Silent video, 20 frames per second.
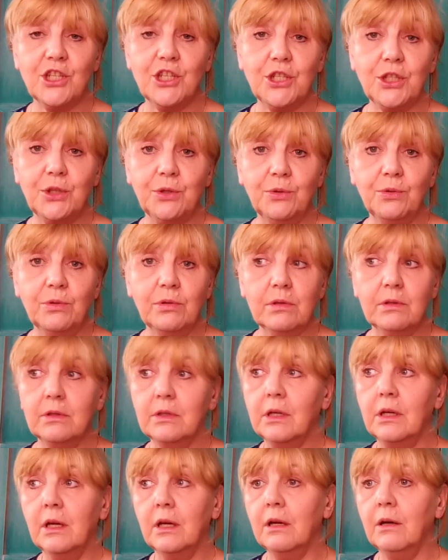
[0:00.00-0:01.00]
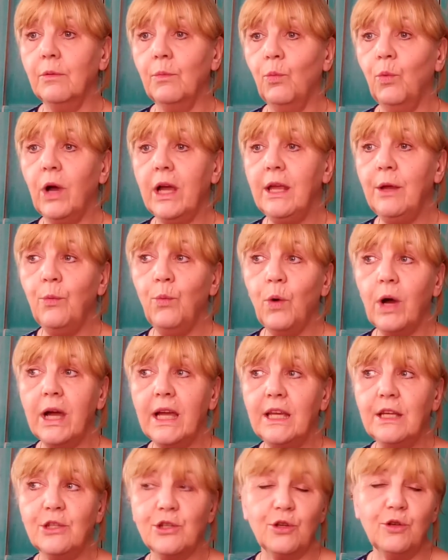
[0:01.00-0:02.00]
to do, way,
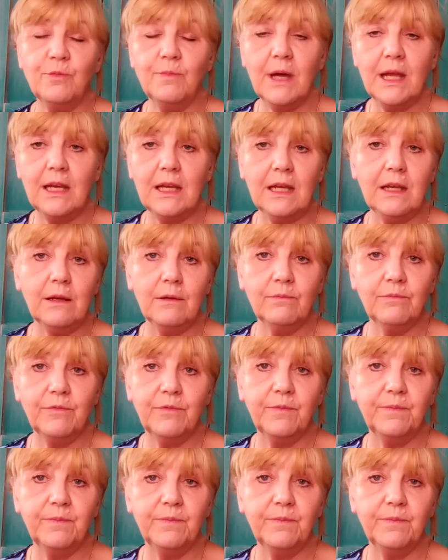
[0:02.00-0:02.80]
way too many